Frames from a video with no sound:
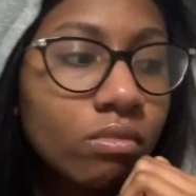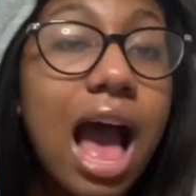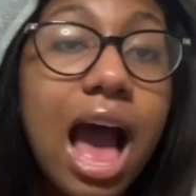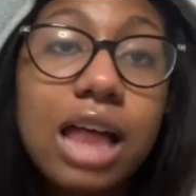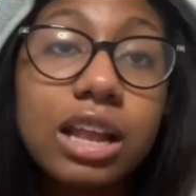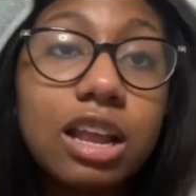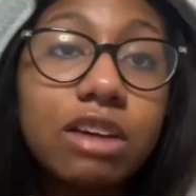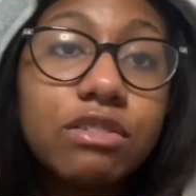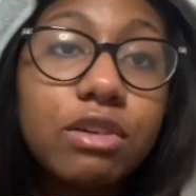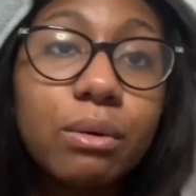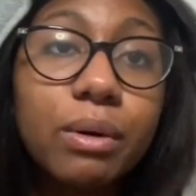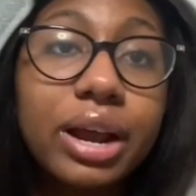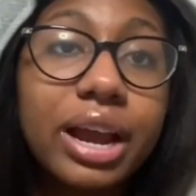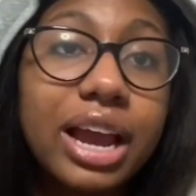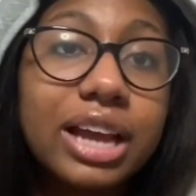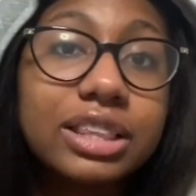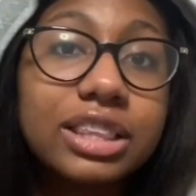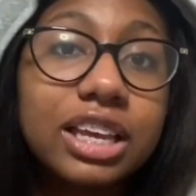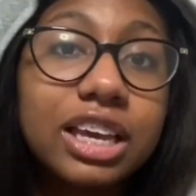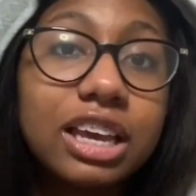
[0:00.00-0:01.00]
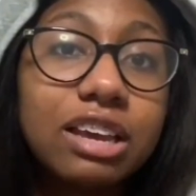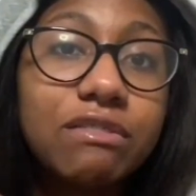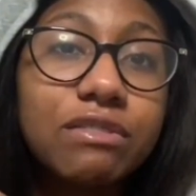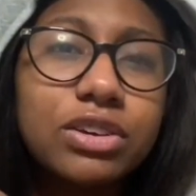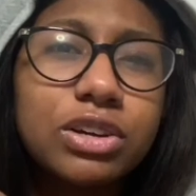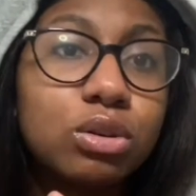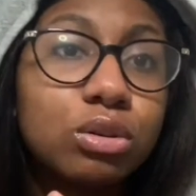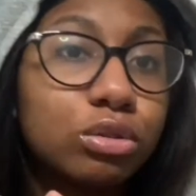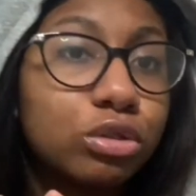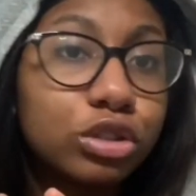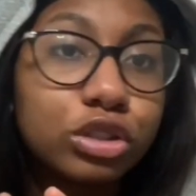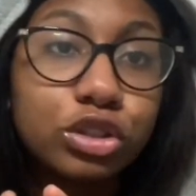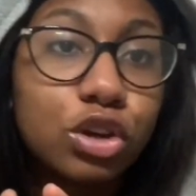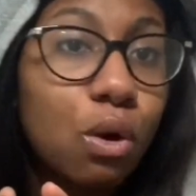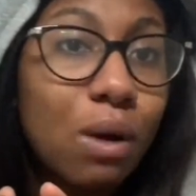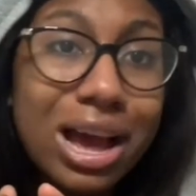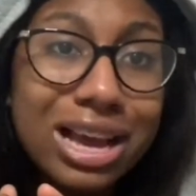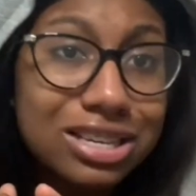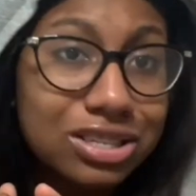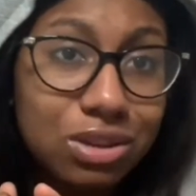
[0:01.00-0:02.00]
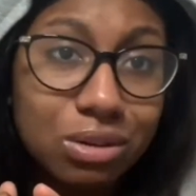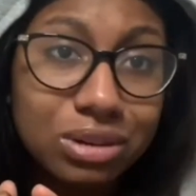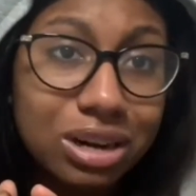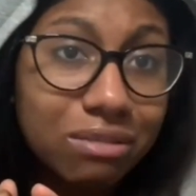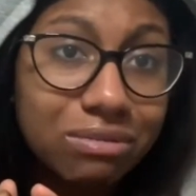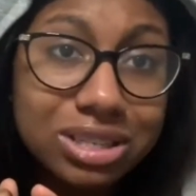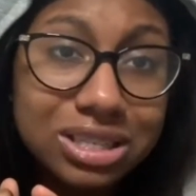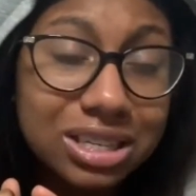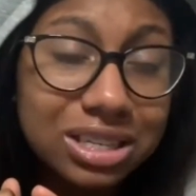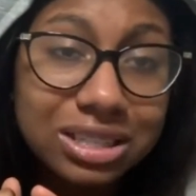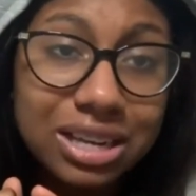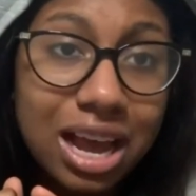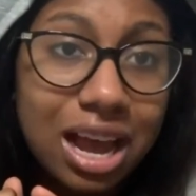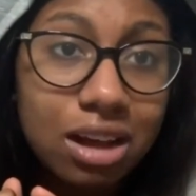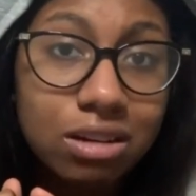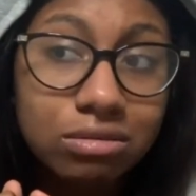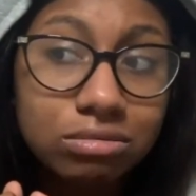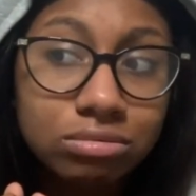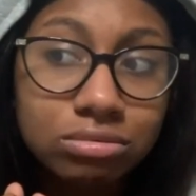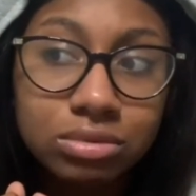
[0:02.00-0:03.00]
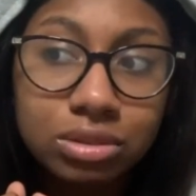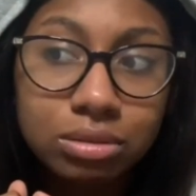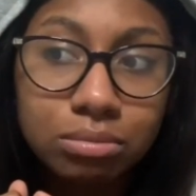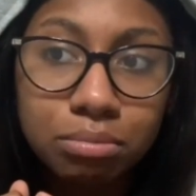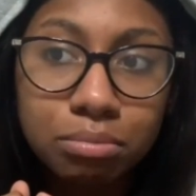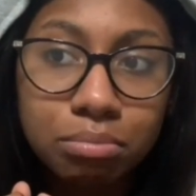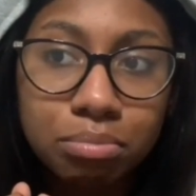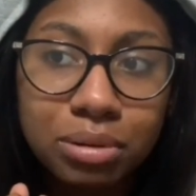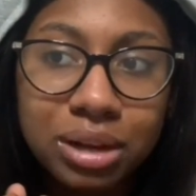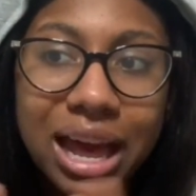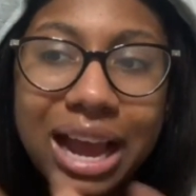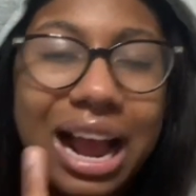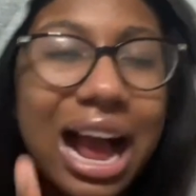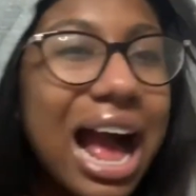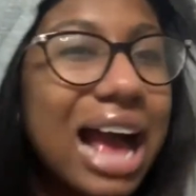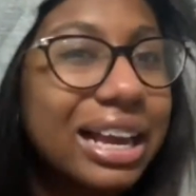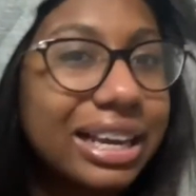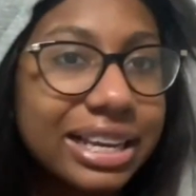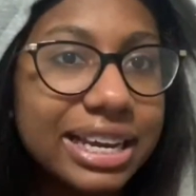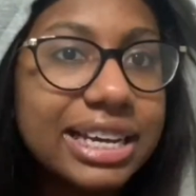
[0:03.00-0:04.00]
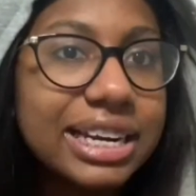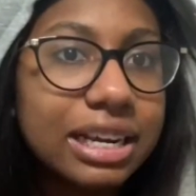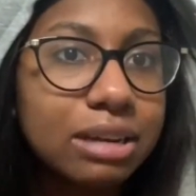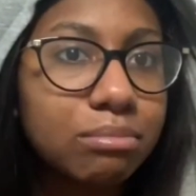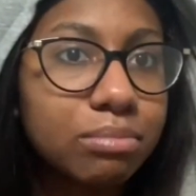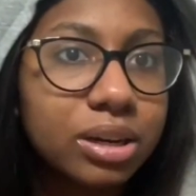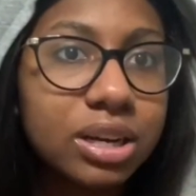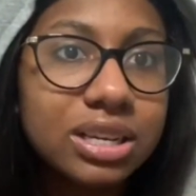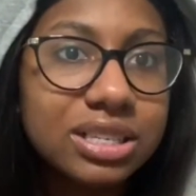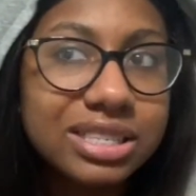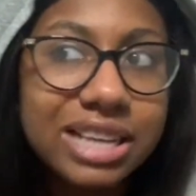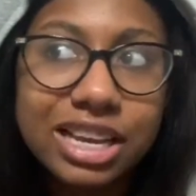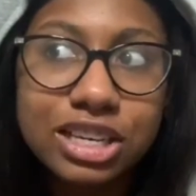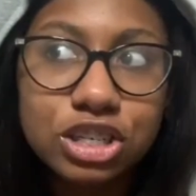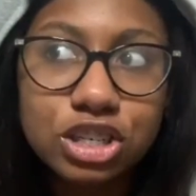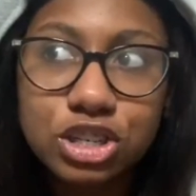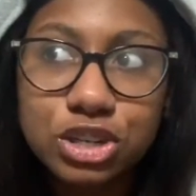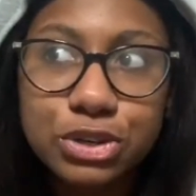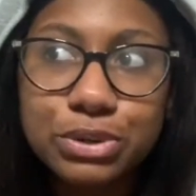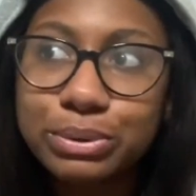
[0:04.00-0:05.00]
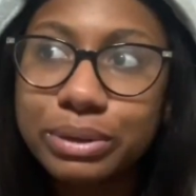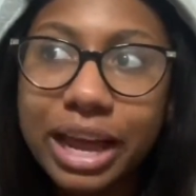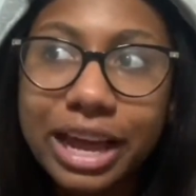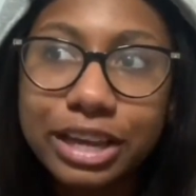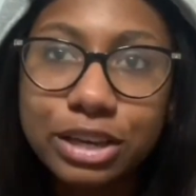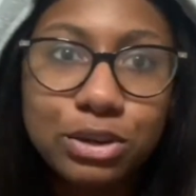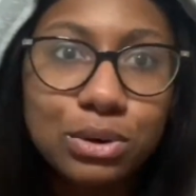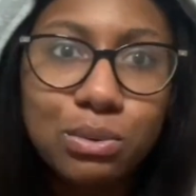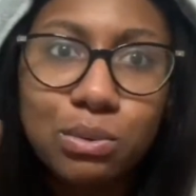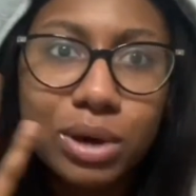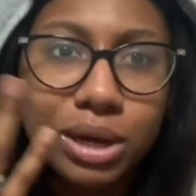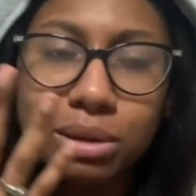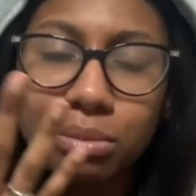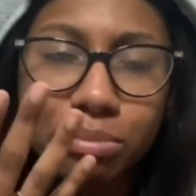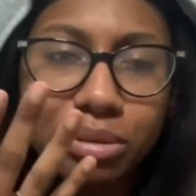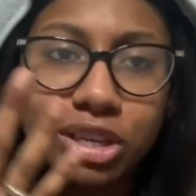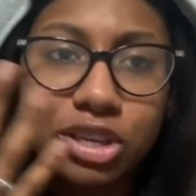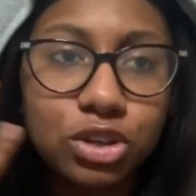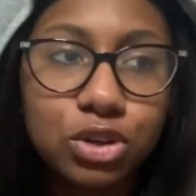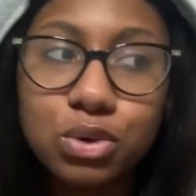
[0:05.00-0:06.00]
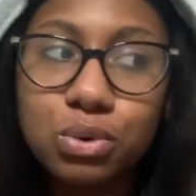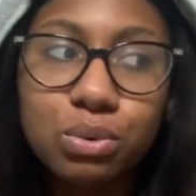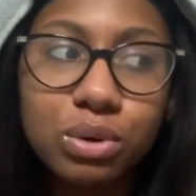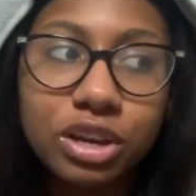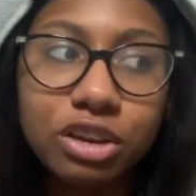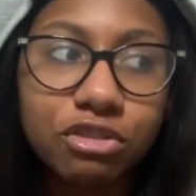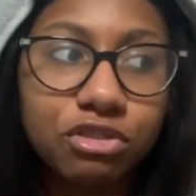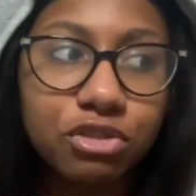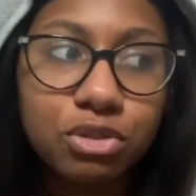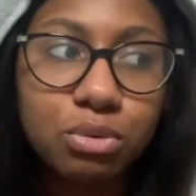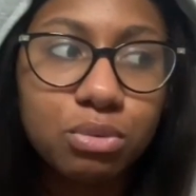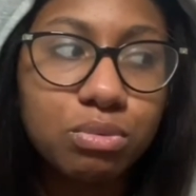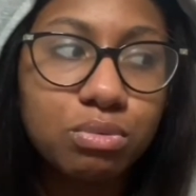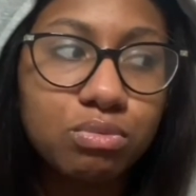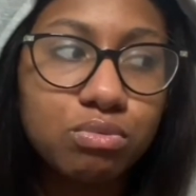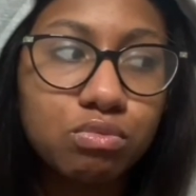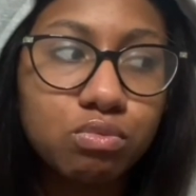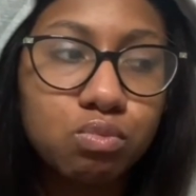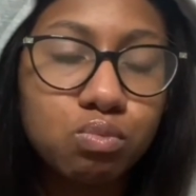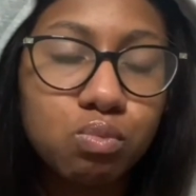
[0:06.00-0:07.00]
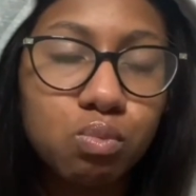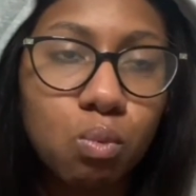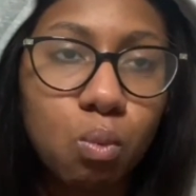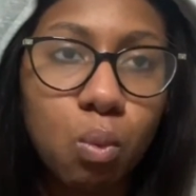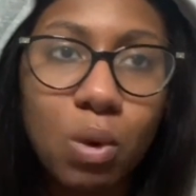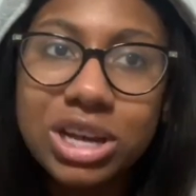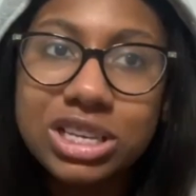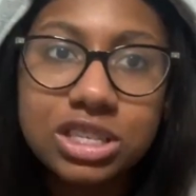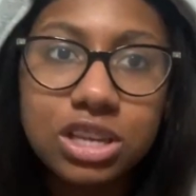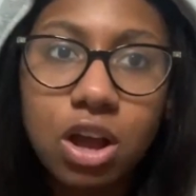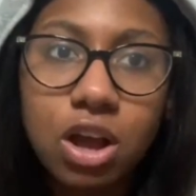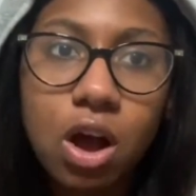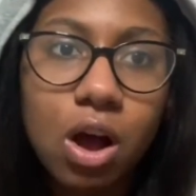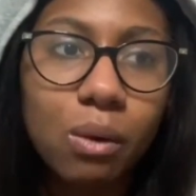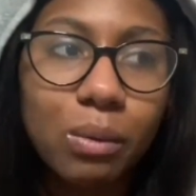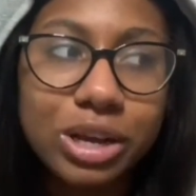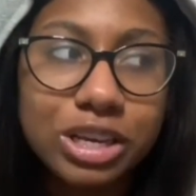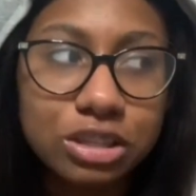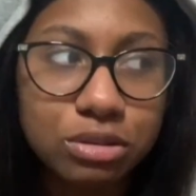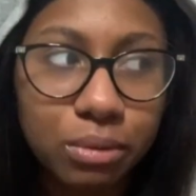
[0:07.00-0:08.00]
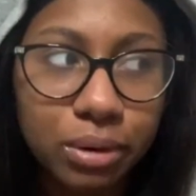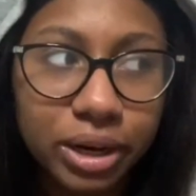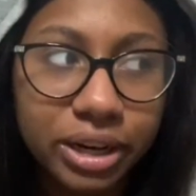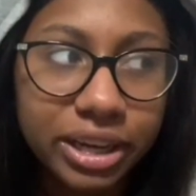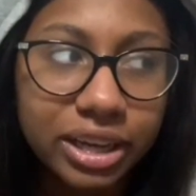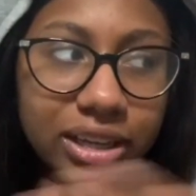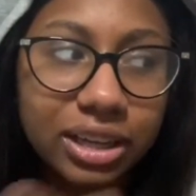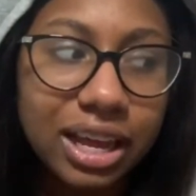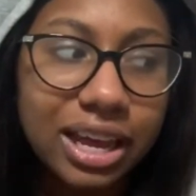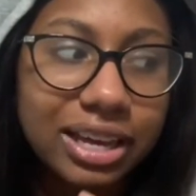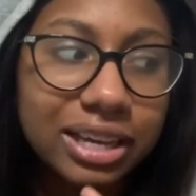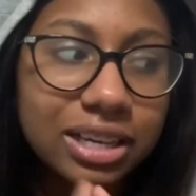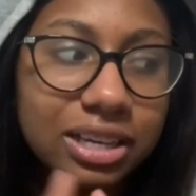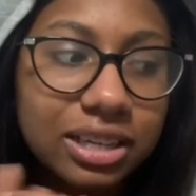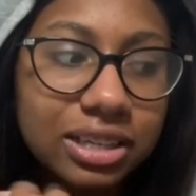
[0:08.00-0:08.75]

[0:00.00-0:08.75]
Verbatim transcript: I love your work ethic, even though your ass don't ever sit down. But, like, I get it because that's you. Like, you wouldn't be you if you wasn't always working. Like,